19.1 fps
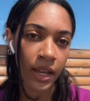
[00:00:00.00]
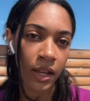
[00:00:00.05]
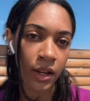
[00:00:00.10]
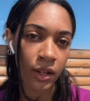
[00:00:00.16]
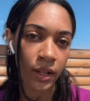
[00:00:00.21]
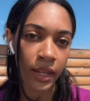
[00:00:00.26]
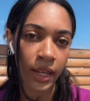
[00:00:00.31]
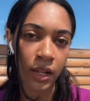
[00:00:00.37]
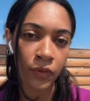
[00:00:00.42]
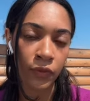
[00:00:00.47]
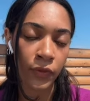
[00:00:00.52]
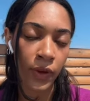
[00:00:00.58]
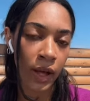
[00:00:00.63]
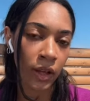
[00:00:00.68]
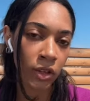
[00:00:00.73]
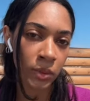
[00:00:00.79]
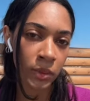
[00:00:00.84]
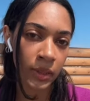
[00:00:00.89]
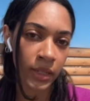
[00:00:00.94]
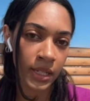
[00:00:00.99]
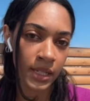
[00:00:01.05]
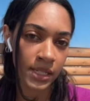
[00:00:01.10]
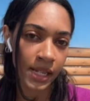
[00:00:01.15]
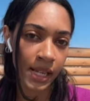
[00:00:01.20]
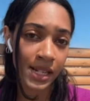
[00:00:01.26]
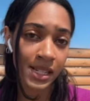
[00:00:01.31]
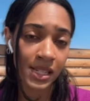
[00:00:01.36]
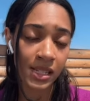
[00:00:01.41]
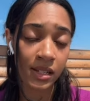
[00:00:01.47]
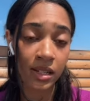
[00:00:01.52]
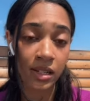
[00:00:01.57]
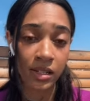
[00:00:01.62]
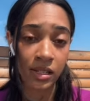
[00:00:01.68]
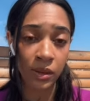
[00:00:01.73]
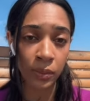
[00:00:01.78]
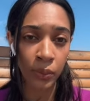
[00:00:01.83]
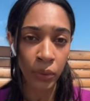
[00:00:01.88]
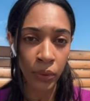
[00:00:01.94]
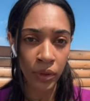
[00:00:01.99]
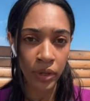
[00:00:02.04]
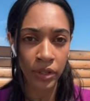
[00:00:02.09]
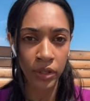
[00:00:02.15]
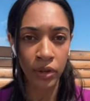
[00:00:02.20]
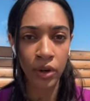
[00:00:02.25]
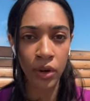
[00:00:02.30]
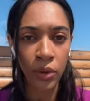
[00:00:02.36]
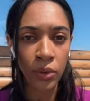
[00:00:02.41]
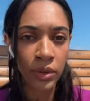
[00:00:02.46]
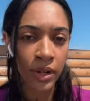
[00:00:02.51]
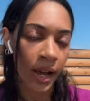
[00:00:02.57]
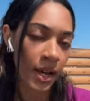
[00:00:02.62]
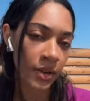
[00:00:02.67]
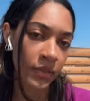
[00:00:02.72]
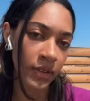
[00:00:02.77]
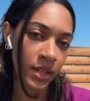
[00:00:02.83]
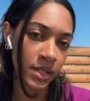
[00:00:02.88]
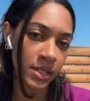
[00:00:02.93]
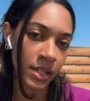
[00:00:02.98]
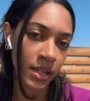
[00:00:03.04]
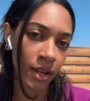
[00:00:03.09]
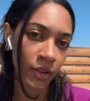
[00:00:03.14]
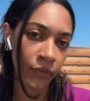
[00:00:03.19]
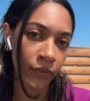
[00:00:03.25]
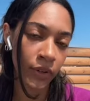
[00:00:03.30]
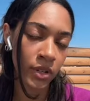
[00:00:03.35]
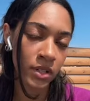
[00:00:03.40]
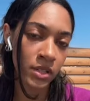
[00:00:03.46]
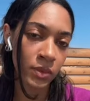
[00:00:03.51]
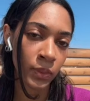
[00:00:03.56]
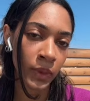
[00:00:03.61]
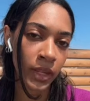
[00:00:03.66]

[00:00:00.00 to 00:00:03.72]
and gain valuable insights to support your own advocacy efforts